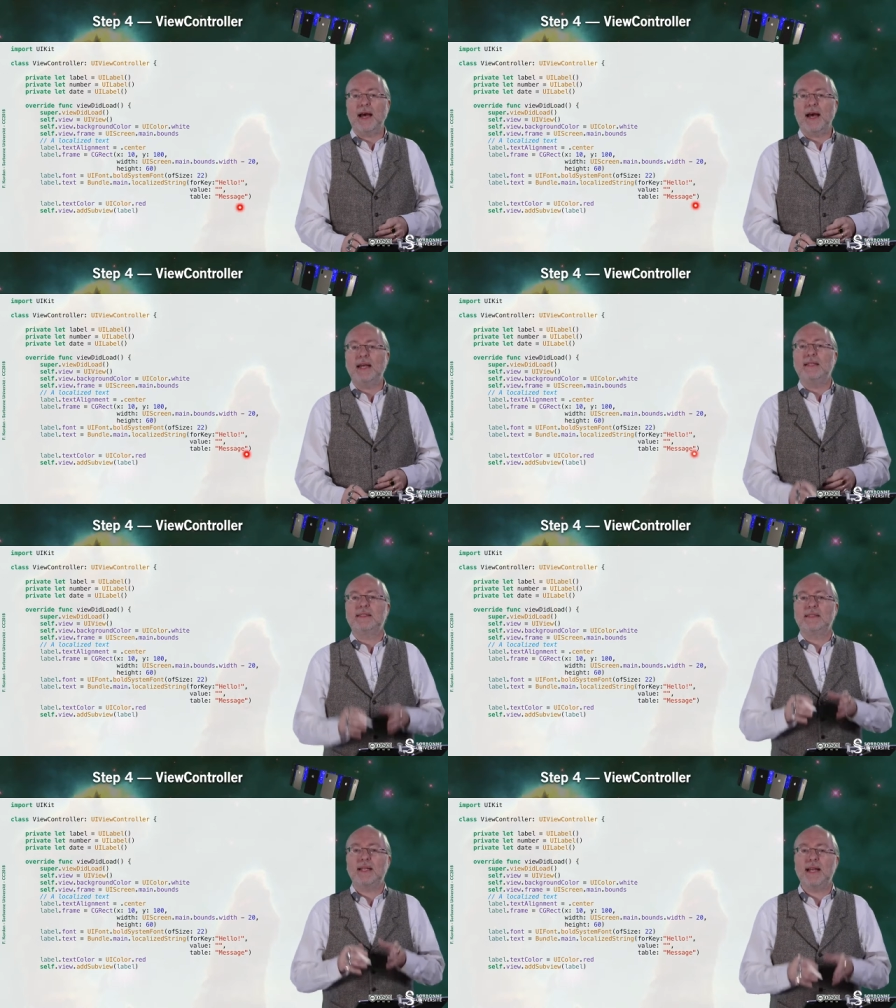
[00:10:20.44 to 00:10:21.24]
I
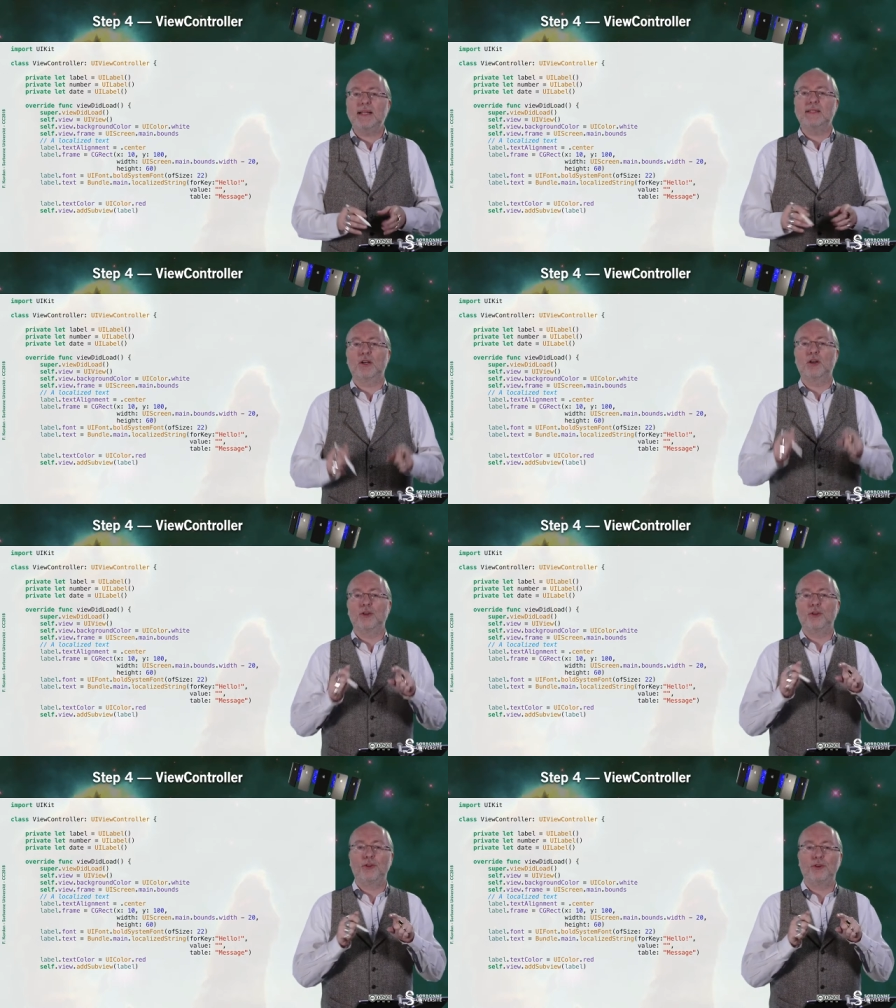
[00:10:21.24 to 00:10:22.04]
select
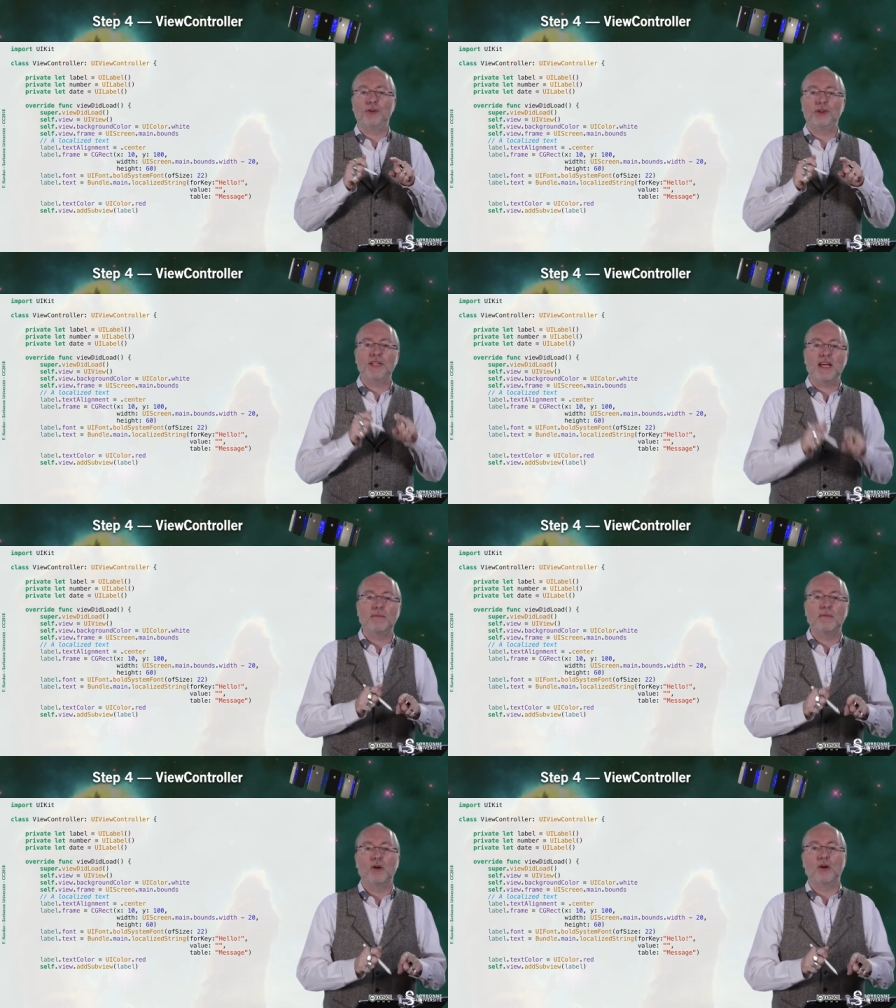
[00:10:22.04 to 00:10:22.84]
the
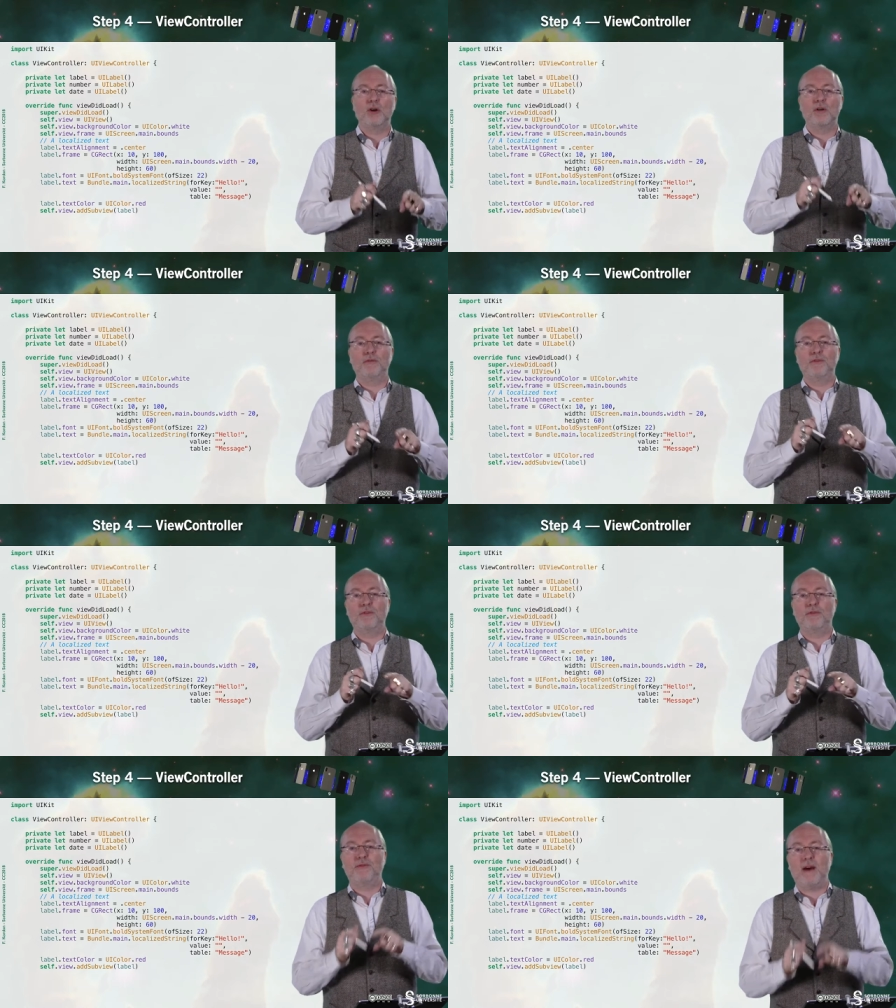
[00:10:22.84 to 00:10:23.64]
name of
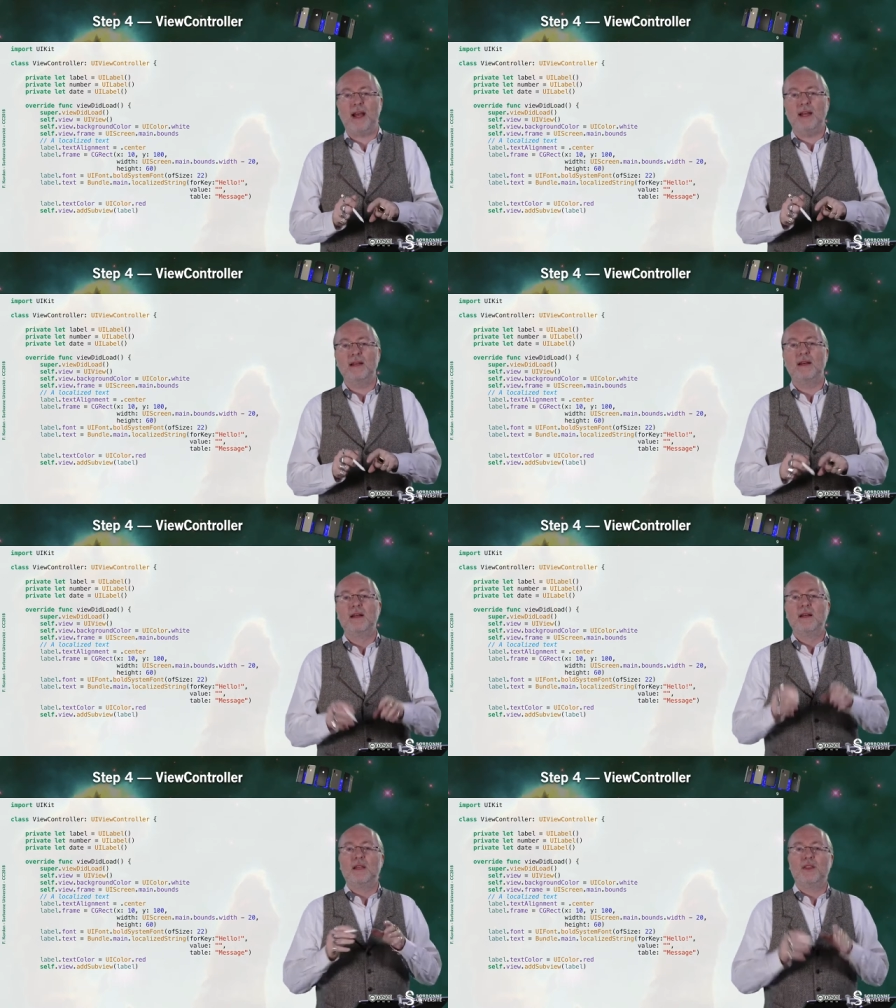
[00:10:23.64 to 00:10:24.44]
the file
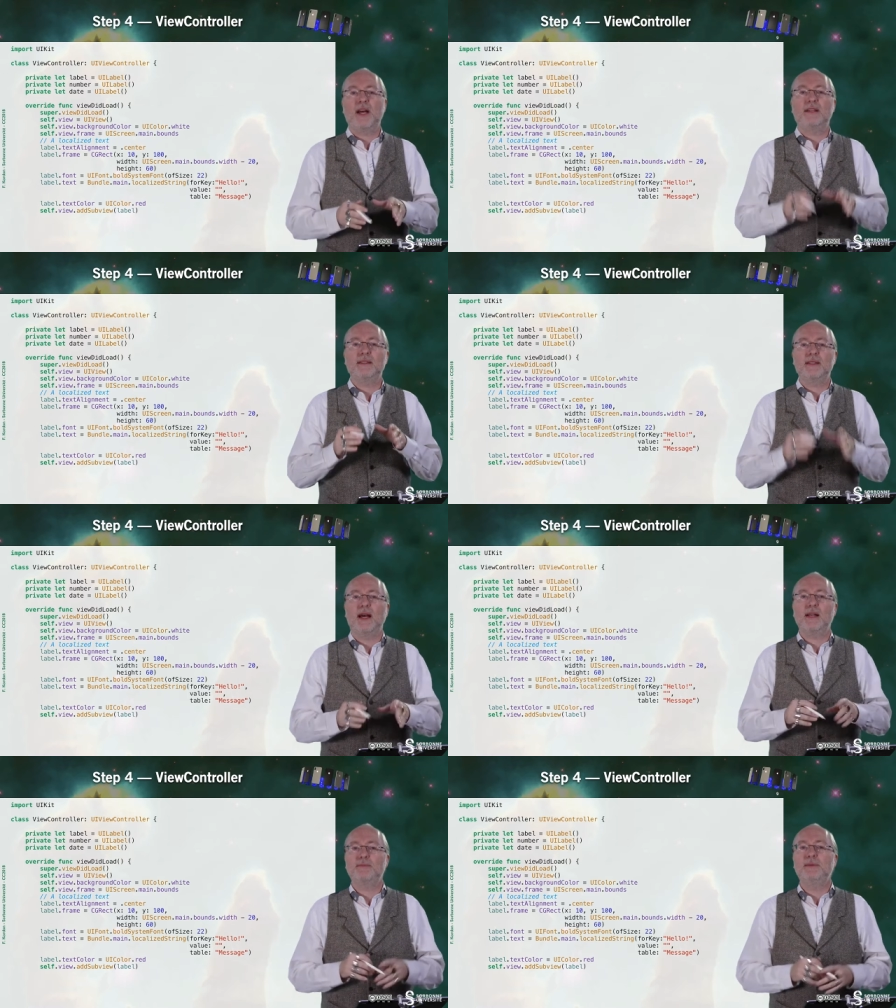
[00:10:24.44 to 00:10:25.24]
that
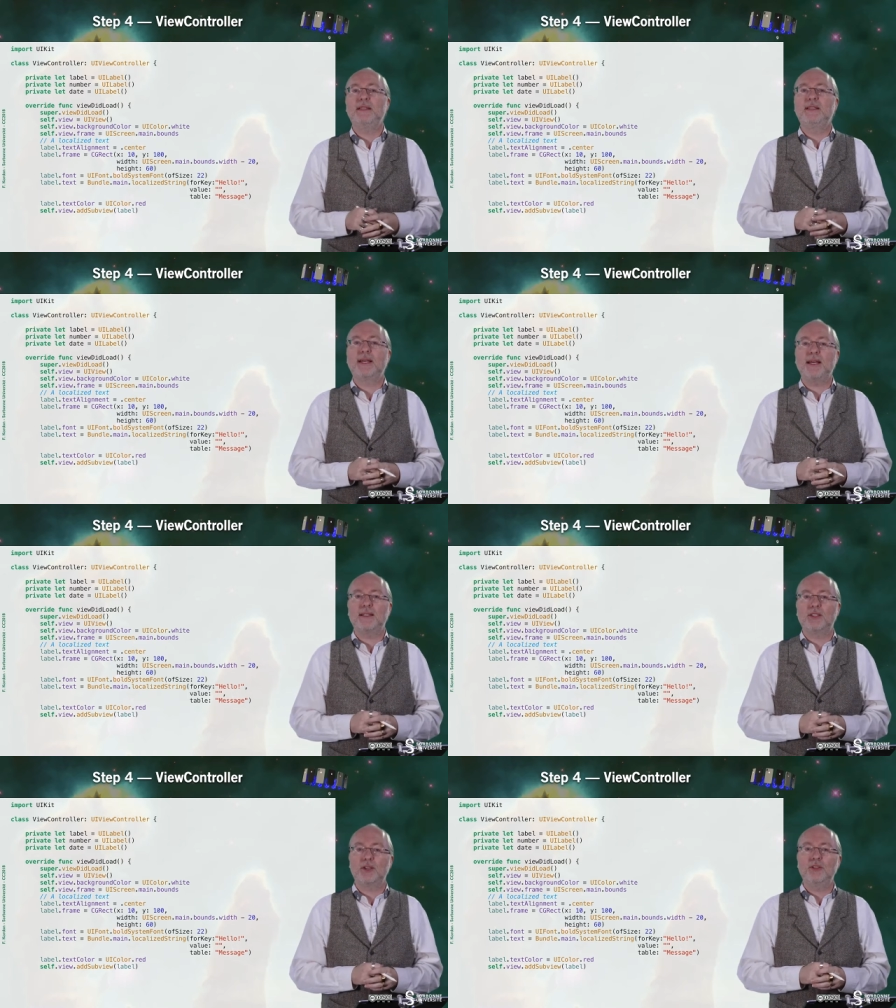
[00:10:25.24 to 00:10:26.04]
has been
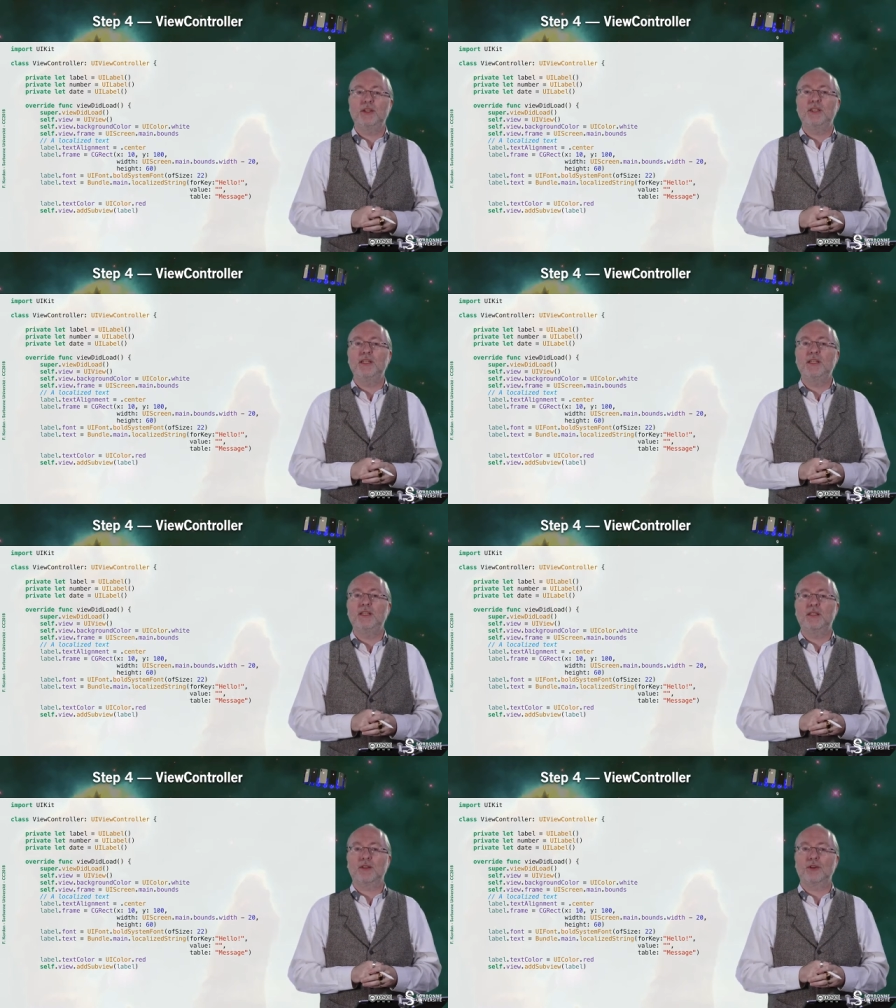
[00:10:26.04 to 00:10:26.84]
created
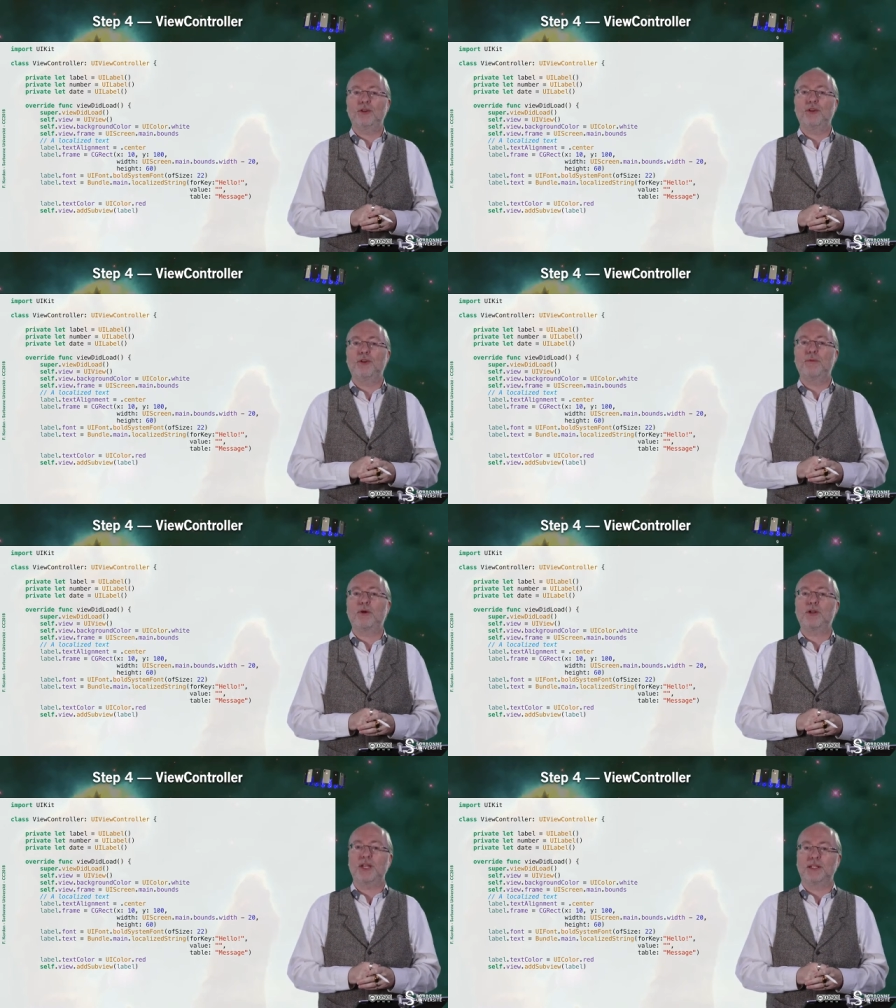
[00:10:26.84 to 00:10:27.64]
in uh, the
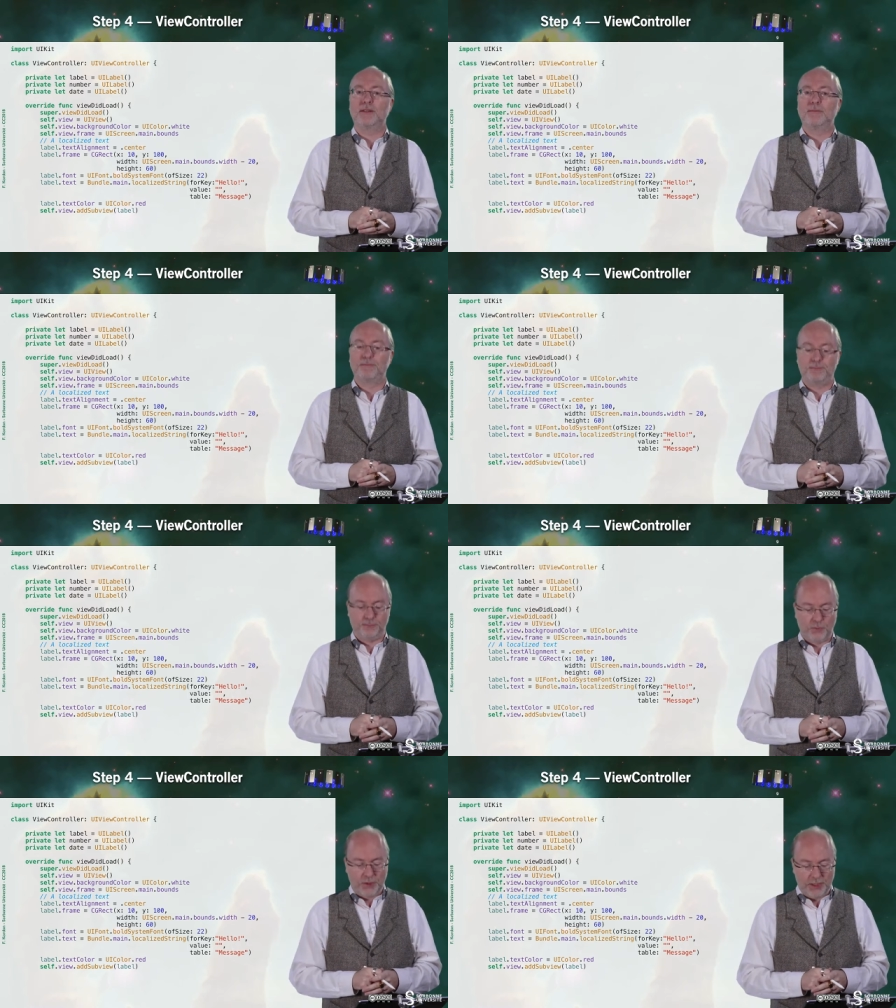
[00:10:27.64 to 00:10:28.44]
project.
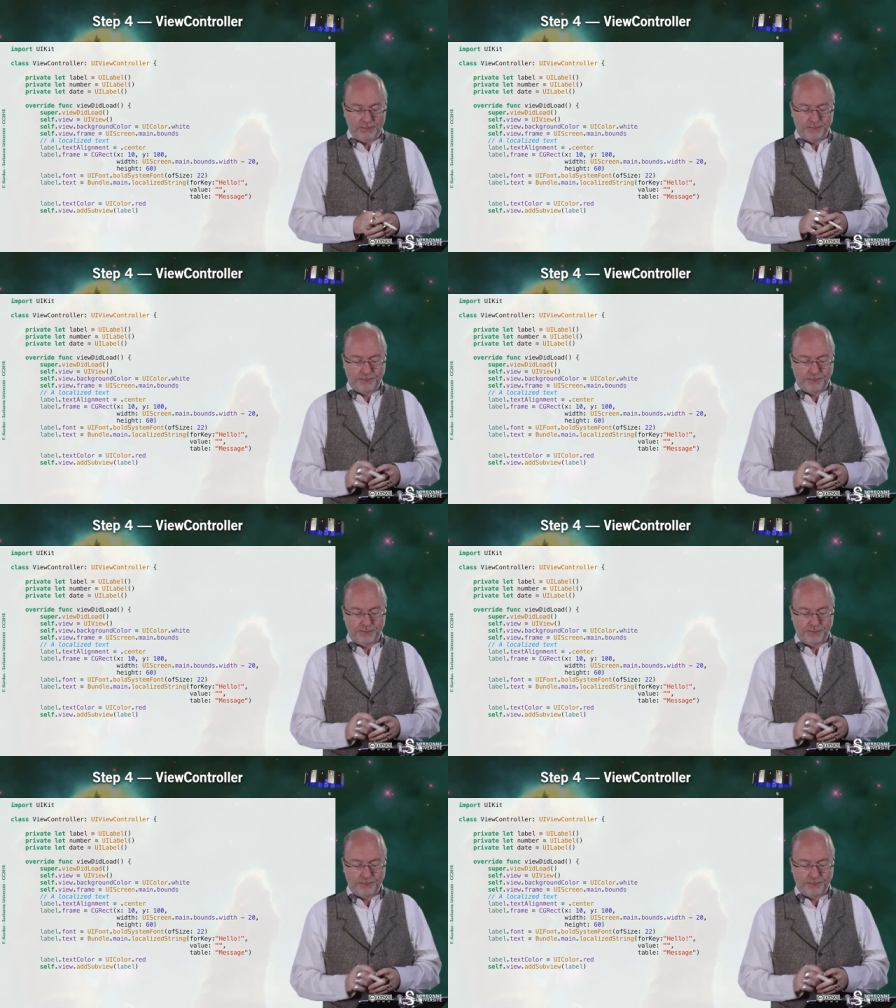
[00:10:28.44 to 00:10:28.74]
Okay.